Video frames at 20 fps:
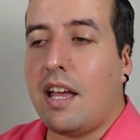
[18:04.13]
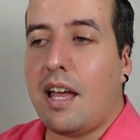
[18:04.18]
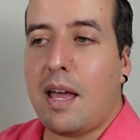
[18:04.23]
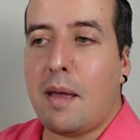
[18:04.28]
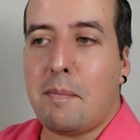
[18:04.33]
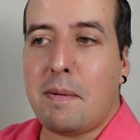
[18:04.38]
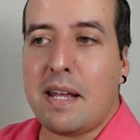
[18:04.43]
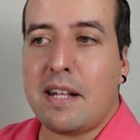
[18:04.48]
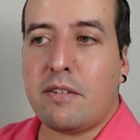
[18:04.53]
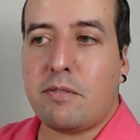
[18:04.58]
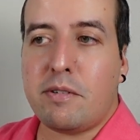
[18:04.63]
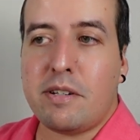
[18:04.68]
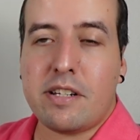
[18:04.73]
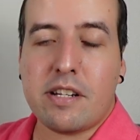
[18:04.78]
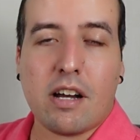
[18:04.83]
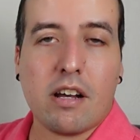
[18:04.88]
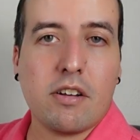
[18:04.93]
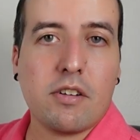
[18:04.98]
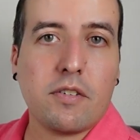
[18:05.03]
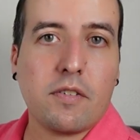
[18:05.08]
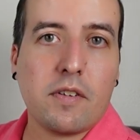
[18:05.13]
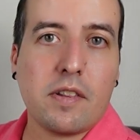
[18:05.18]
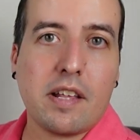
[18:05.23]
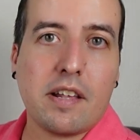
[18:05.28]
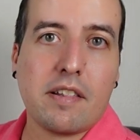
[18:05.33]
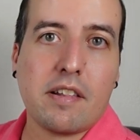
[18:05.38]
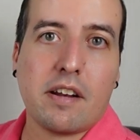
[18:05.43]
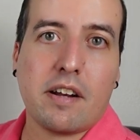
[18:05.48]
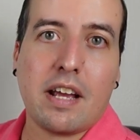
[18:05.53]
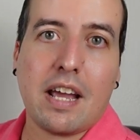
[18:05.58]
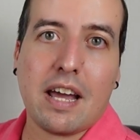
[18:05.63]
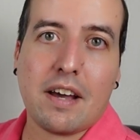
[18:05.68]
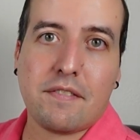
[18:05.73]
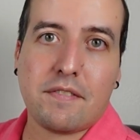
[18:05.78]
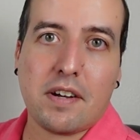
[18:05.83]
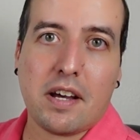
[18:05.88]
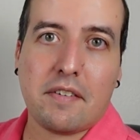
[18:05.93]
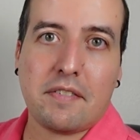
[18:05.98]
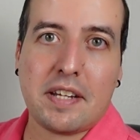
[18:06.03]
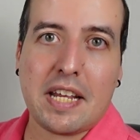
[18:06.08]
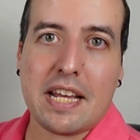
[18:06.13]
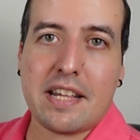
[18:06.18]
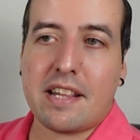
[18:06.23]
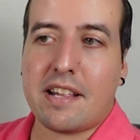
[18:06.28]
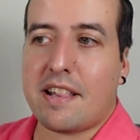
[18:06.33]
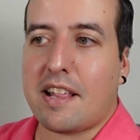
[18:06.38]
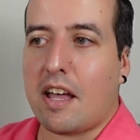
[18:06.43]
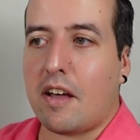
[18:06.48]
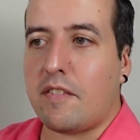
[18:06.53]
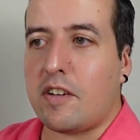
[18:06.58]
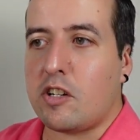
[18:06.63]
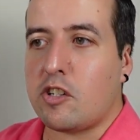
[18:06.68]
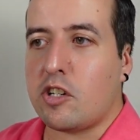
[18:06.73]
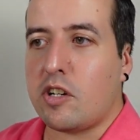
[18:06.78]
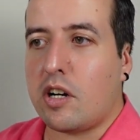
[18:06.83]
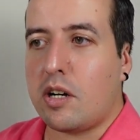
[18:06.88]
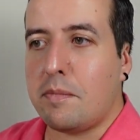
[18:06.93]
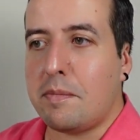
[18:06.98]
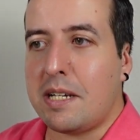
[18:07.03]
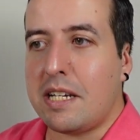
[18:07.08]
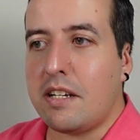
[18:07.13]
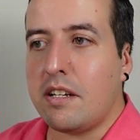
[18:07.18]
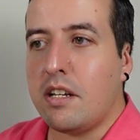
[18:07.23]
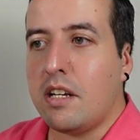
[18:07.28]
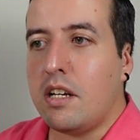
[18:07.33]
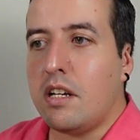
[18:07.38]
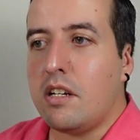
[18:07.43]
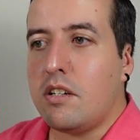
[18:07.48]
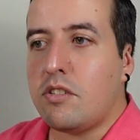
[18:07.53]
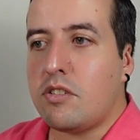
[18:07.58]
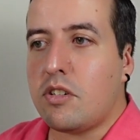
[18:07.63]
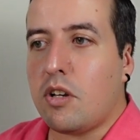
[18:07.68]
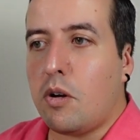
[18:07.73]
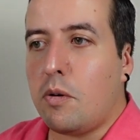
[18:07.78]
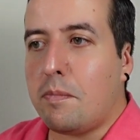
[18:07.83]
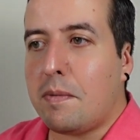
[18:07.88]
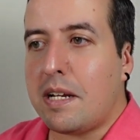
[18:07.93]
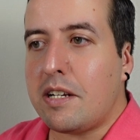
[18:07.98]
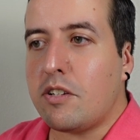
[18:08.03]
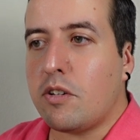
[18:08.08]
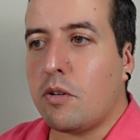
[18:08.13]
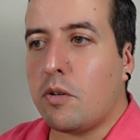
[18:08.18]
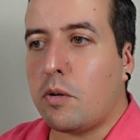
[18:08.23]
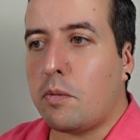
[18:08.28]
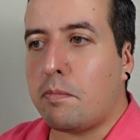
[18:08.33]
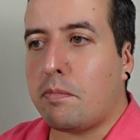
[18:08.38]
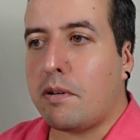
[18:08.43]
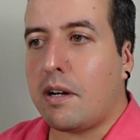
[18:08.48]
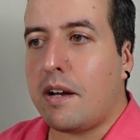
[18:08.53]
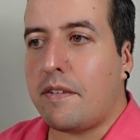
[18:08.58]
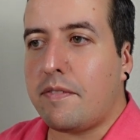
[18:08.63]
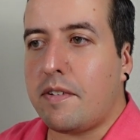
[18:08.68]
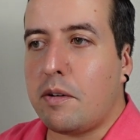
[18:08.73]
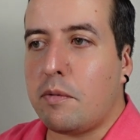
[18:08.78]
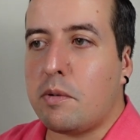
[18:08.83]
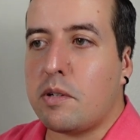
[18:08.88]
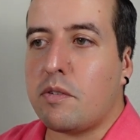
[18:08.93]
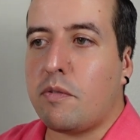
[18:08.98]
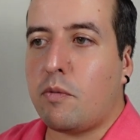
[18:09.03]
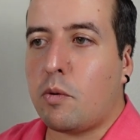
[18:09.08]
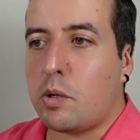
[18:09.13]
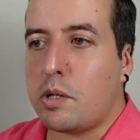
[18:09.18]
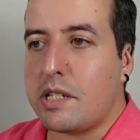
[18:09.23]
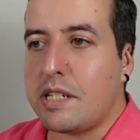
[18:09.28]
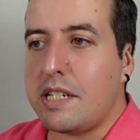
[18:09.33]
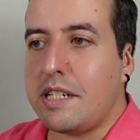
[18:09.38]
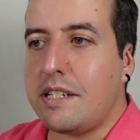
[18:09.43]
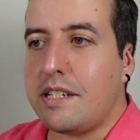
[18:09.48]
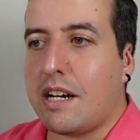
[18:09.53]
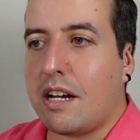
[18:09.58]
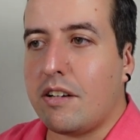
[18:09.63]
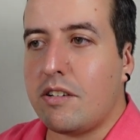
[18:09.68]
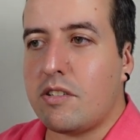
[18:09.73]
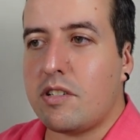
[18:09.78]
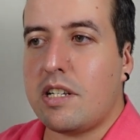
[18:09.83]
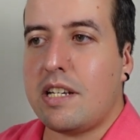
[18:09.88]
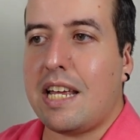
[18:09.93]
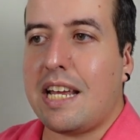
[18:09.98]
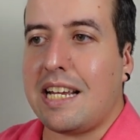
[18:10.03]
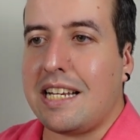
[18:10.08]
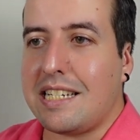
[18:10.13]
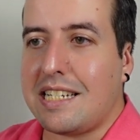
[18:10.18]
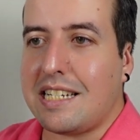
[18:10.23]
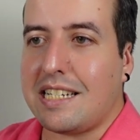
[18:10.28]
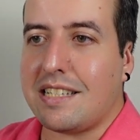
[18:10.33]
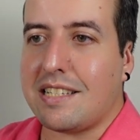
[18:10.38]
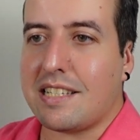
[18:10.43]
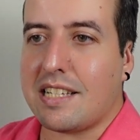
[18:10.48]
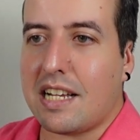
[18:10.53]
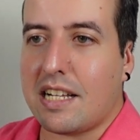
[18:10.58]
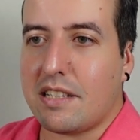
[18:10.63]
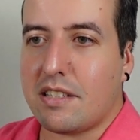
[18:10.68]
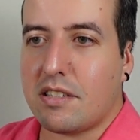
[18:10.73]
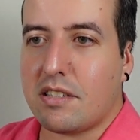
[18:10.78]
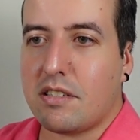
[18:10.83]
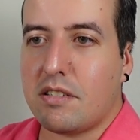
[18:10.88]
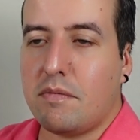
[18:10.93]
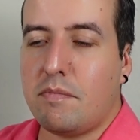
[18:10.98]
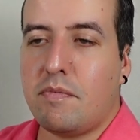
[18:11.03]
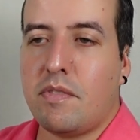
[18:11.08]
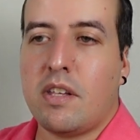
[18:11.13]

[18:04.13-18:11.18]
I paid $3 for these on a half-off day at the Salvation Army, so my total profit was $14.18.